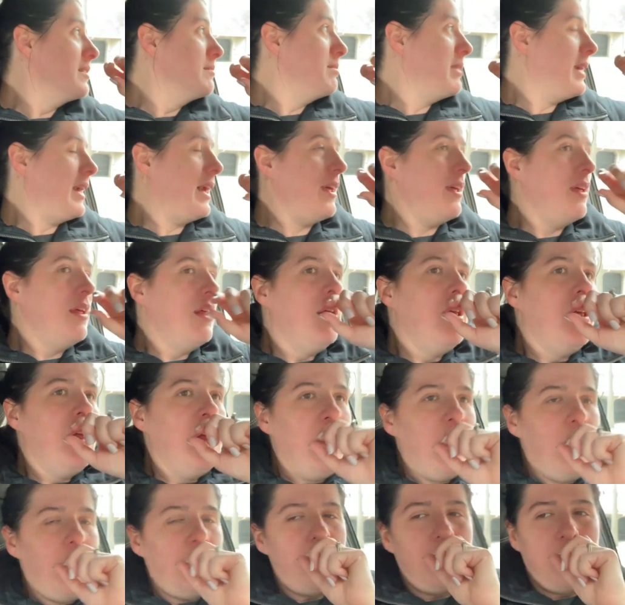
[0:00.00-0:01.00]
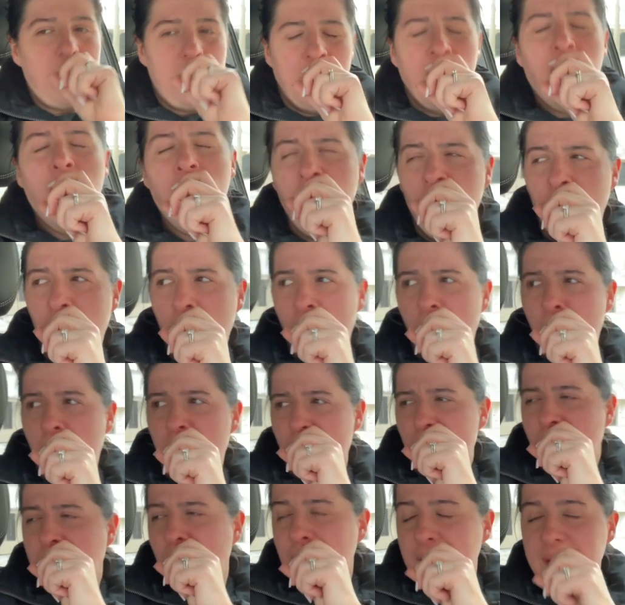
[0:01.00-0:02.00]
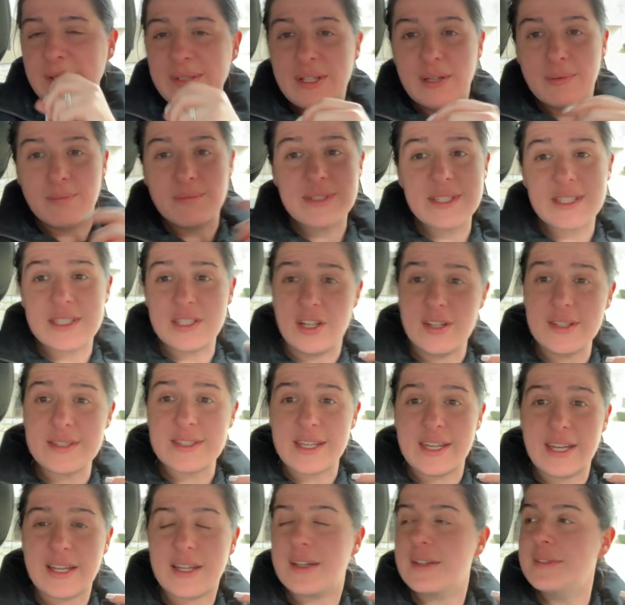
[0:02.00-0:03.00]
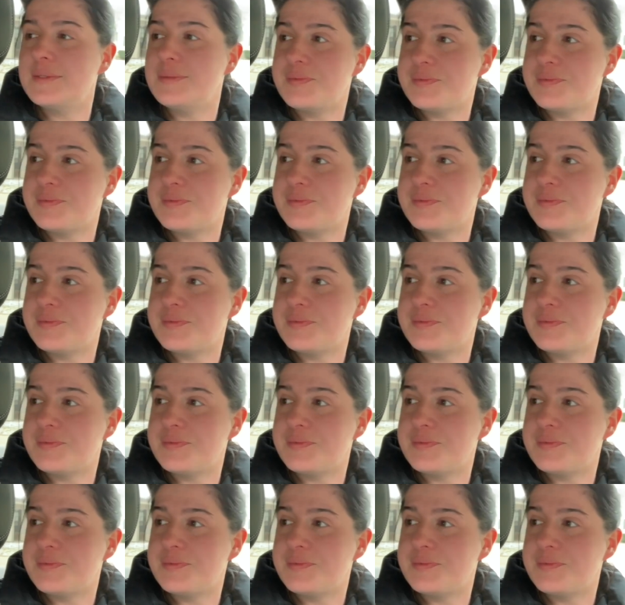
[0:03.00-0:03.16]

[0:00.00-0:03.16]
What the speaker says: But I'm still sick.